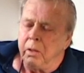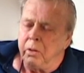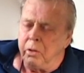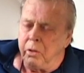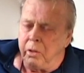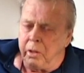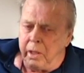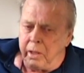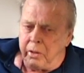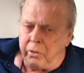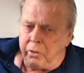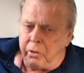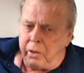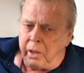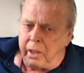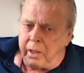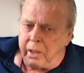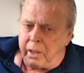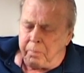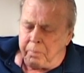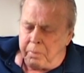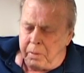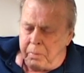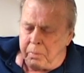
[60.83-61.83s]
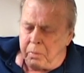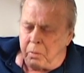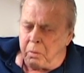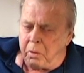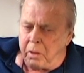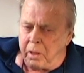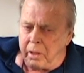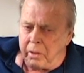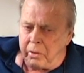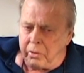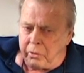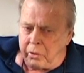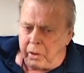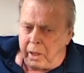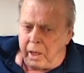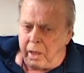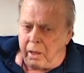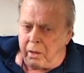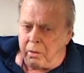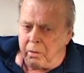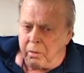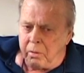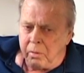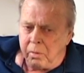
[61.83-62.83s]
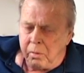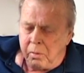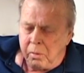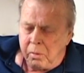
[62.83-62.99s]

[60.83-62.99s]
to the extent that people wanted to sail.